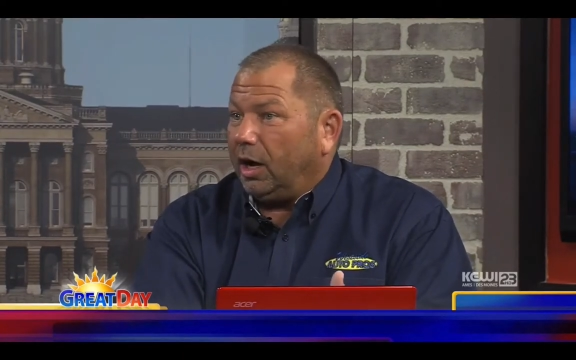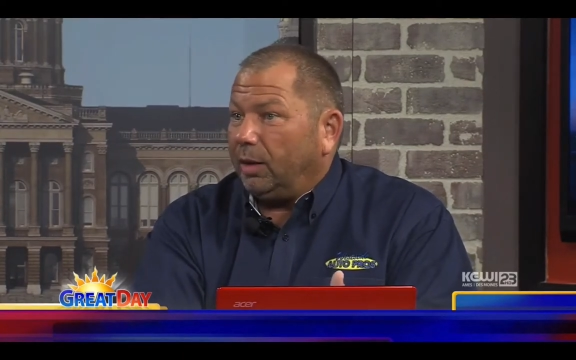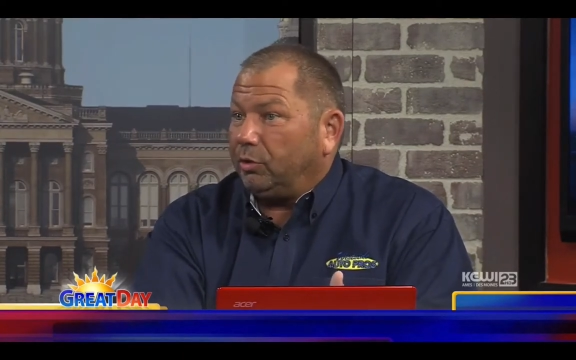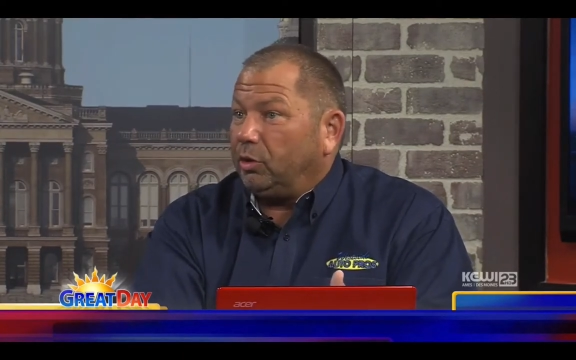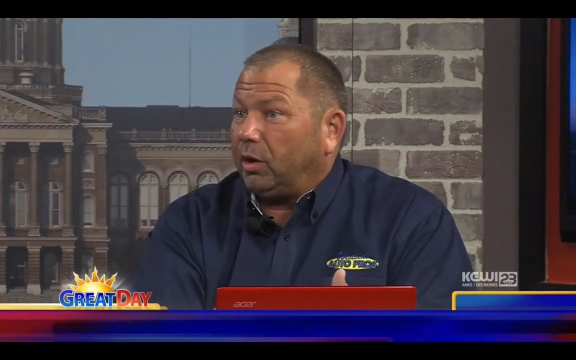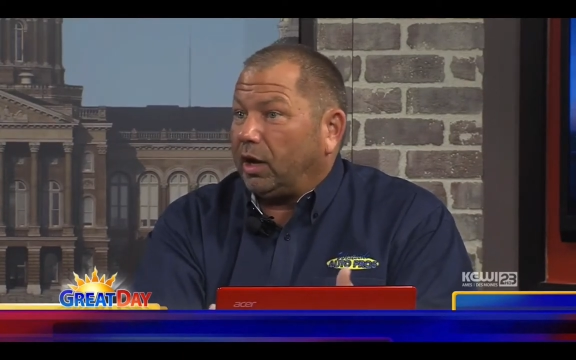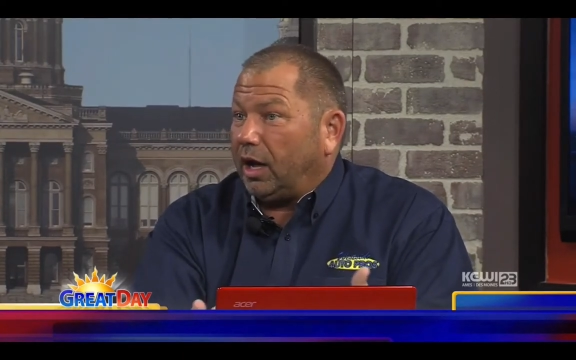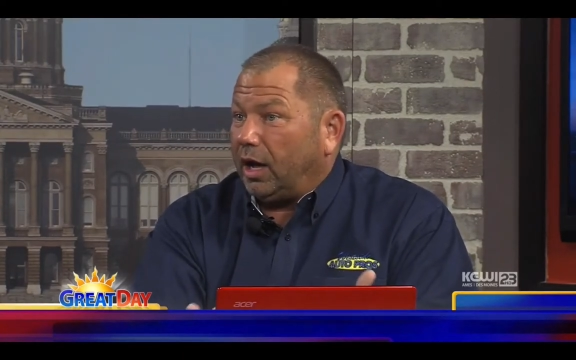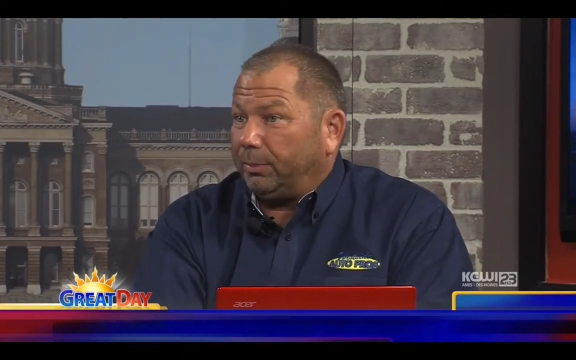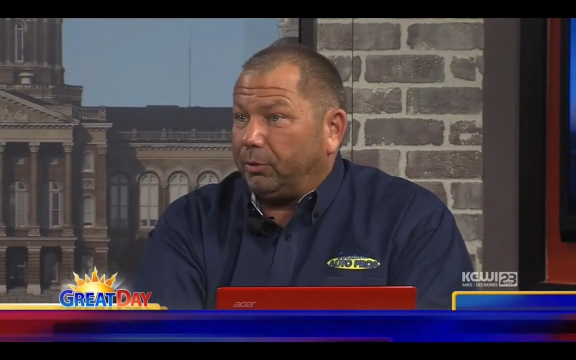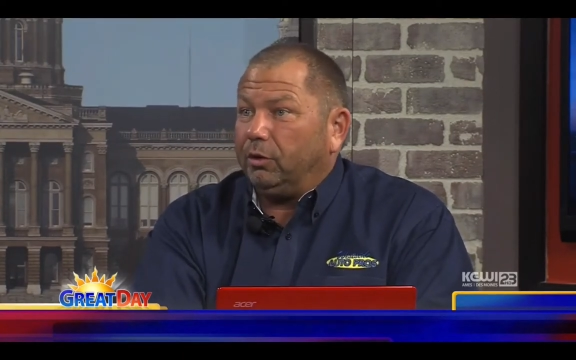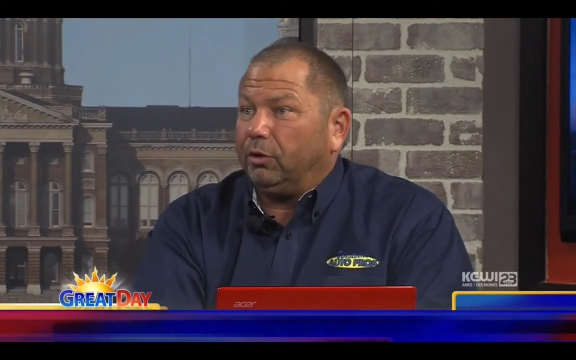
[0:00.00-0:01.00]
You don't want to
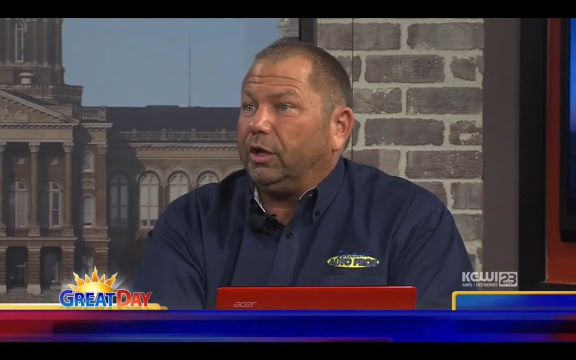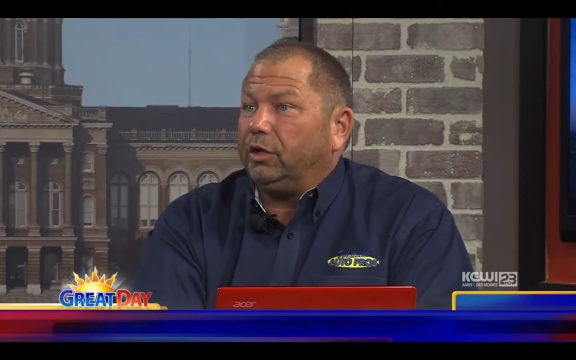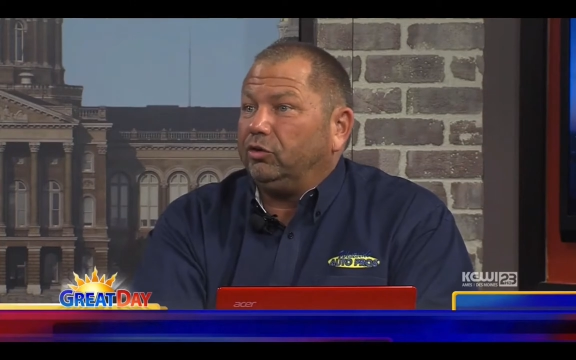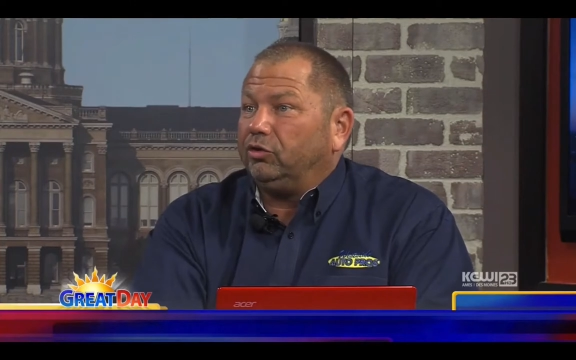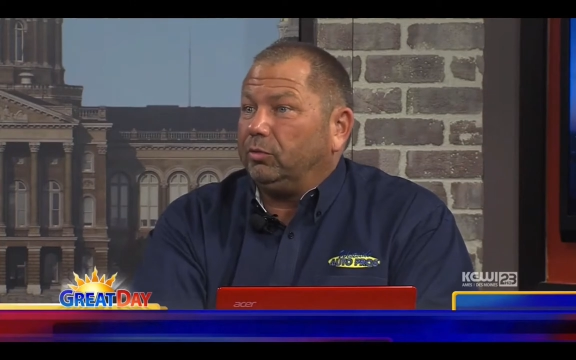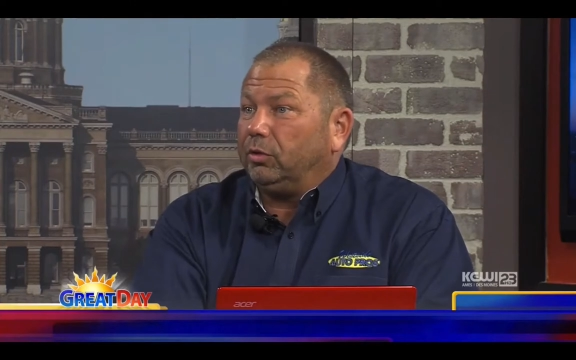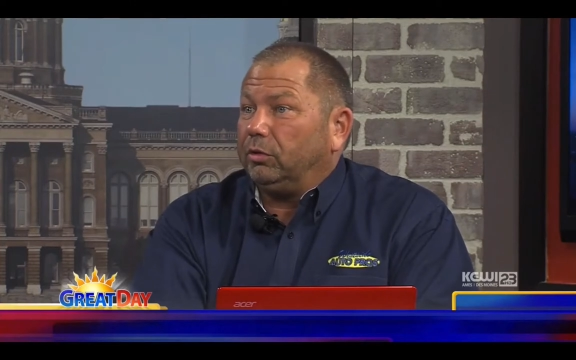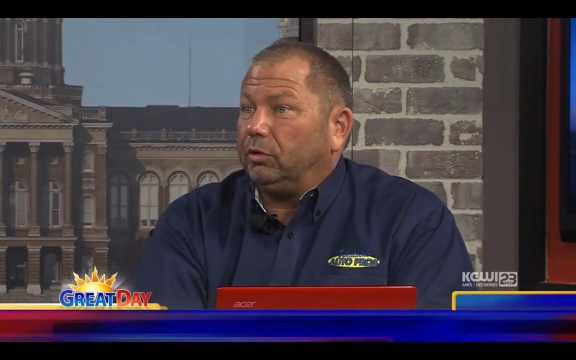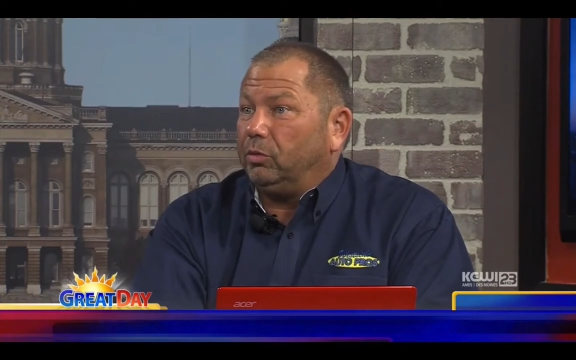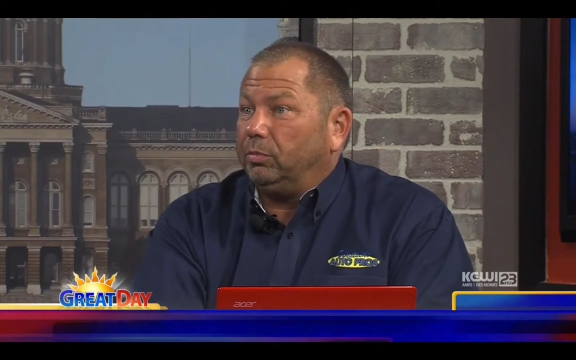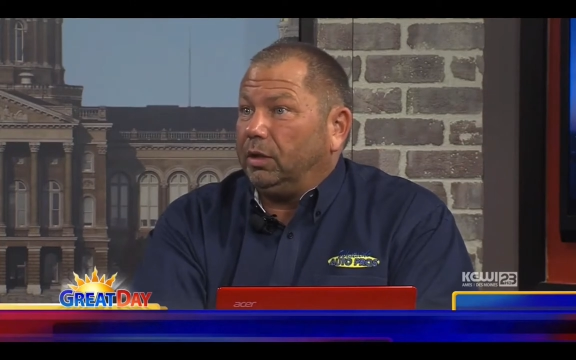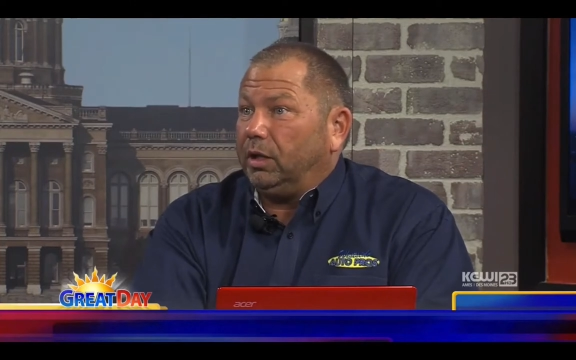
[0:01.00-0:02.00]
operate your engine with
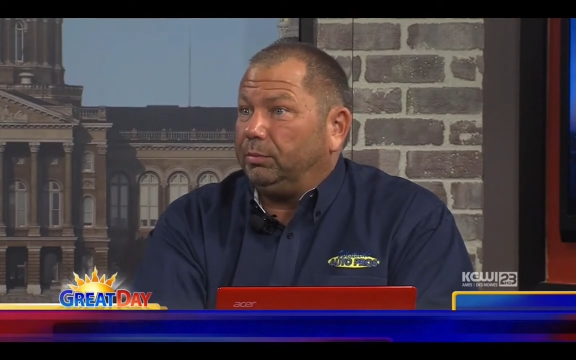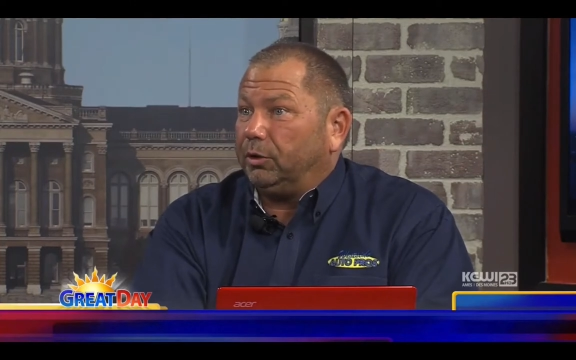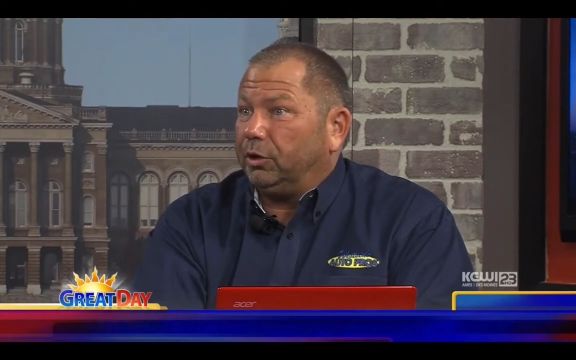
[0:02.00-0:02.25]
low blood